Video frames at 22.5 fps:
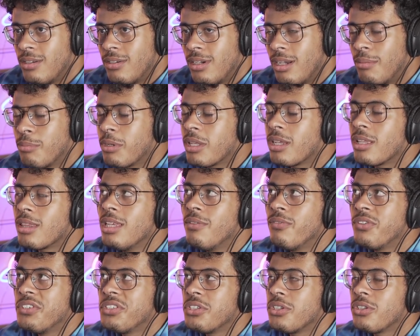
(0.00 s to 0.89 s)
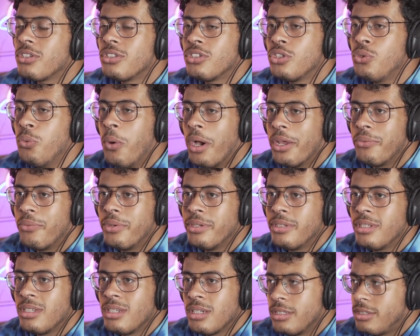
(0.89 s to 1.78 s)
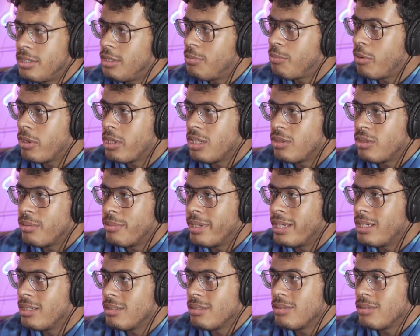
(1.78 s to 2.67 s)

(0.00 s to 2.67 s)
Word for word: I'm gonna live until 200 because he'd probably remain